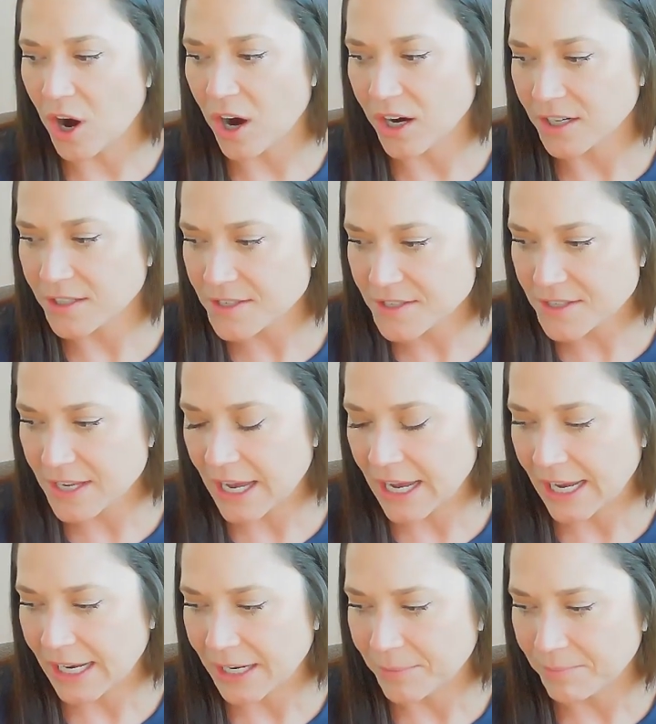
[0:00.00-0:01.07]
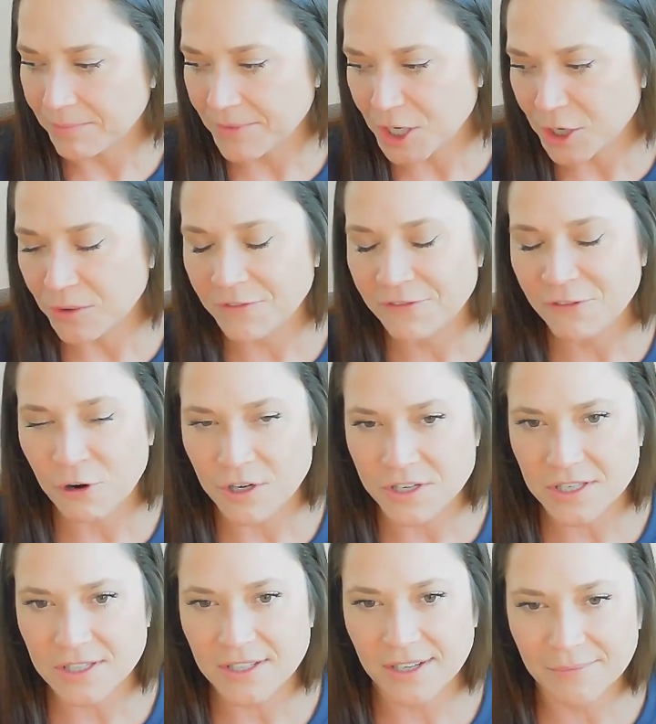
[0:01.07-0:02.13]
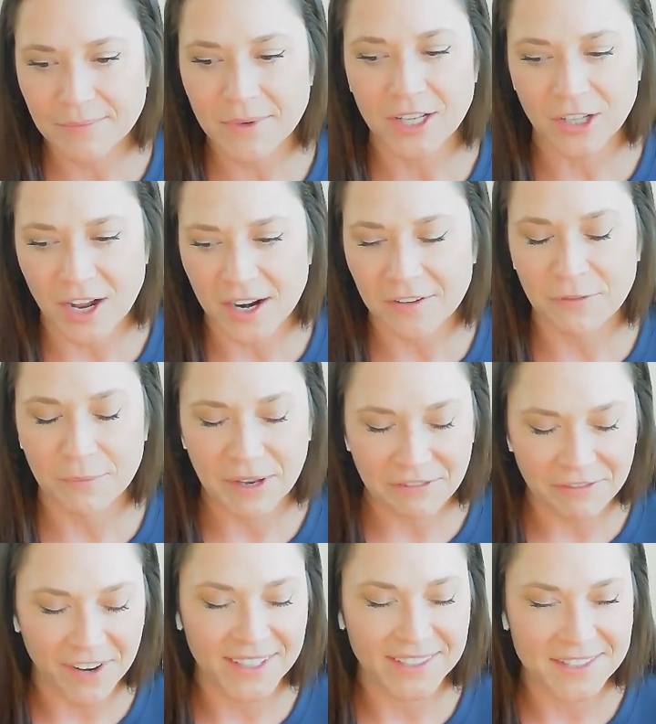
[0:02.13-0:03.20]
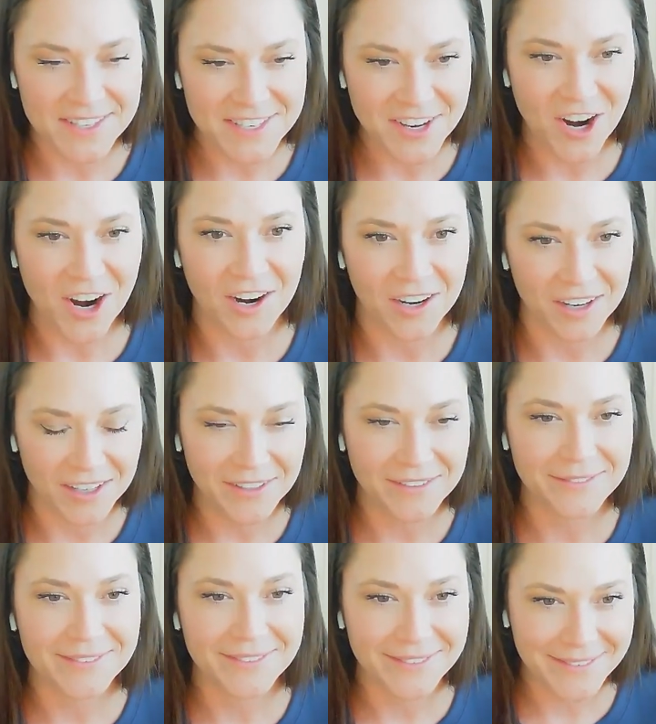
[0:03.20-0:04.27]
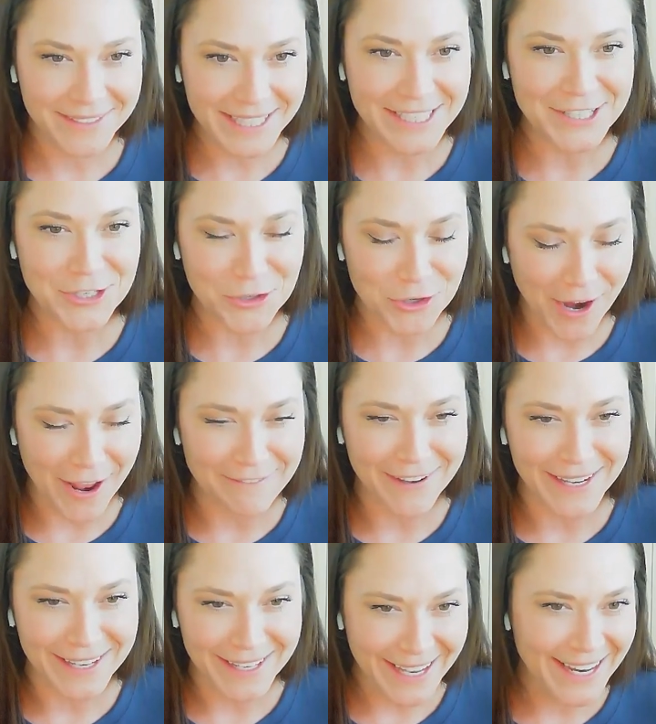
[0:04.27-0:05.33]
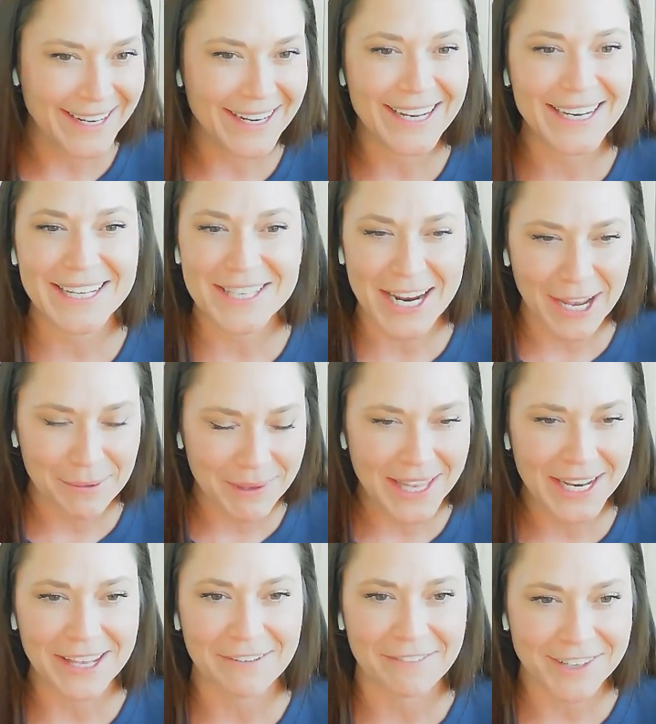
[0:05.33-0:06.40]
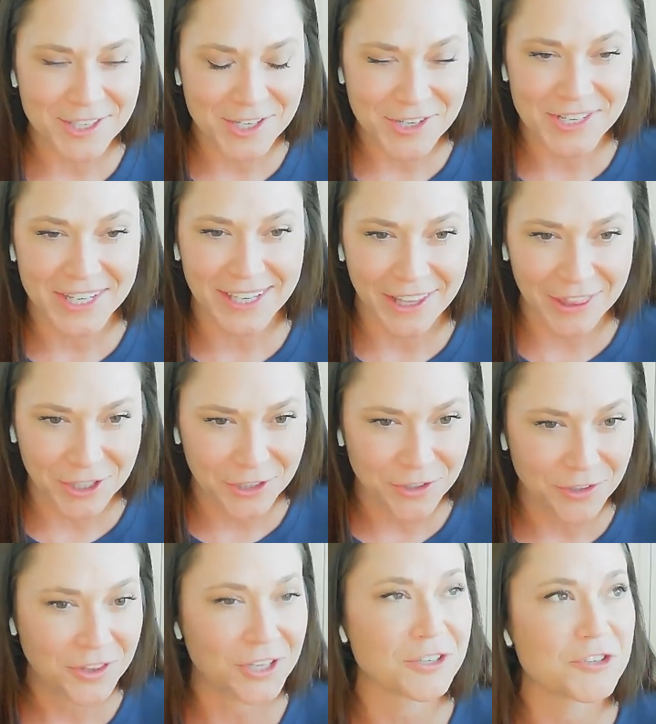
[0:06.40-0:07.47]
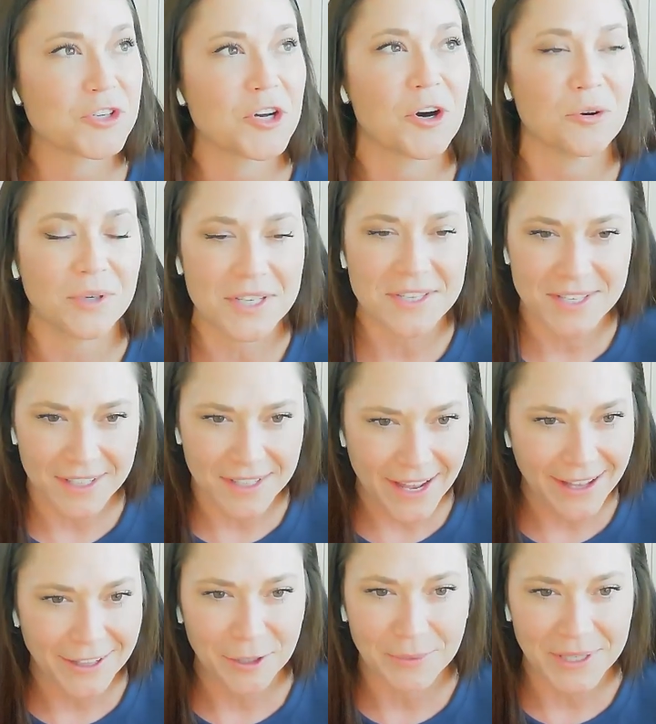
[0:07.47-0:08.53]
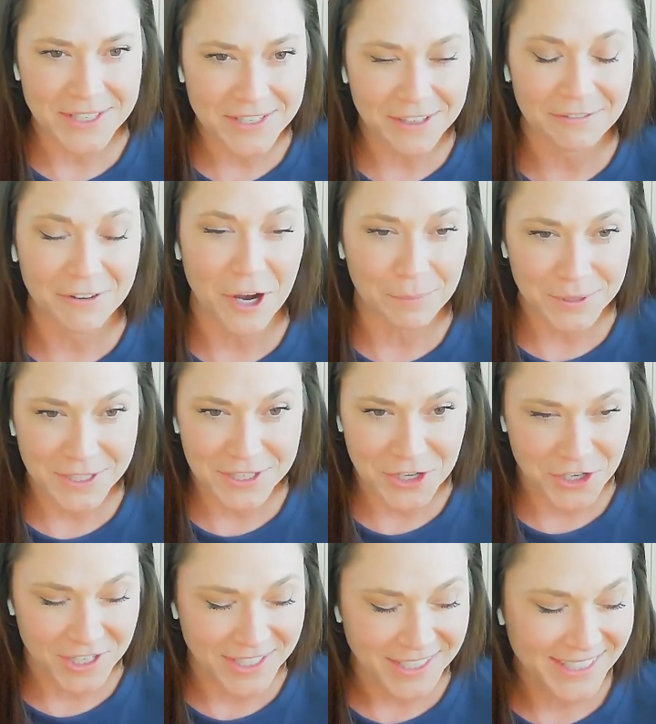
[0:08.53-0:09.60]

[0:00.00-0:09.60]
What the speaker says: karts. Of course, a lot of my friends are into driving, and anytime any of us are together, there's always an element of competition.